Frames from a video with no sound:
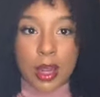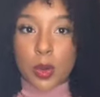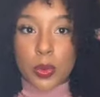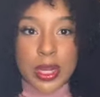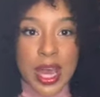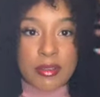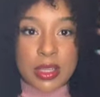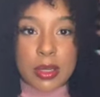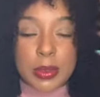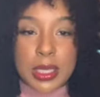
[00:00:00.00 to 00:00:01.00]
I don't want to have
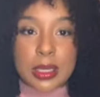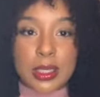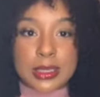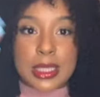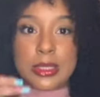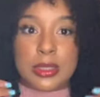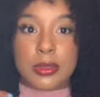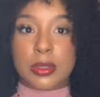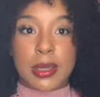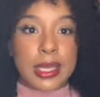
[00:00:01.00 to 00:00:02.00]
it up here because that's just
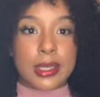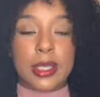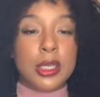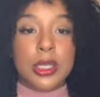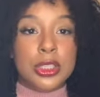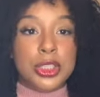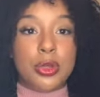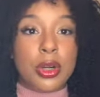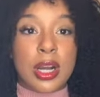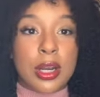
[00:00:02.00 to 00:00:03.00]
going to make it
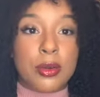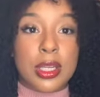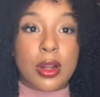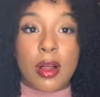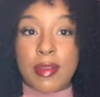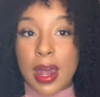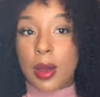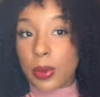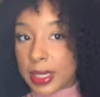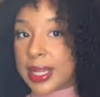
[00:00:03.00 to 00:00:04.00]
shorter and I don't need all that.
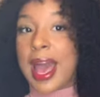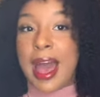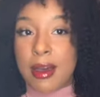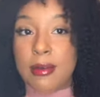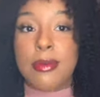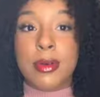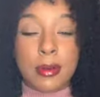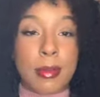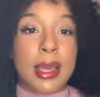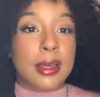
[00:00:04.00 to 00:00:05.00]
I wanted to have
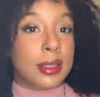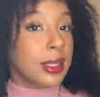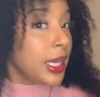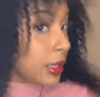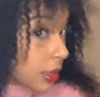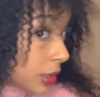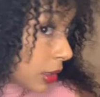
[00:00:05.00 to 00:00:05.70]
my good length.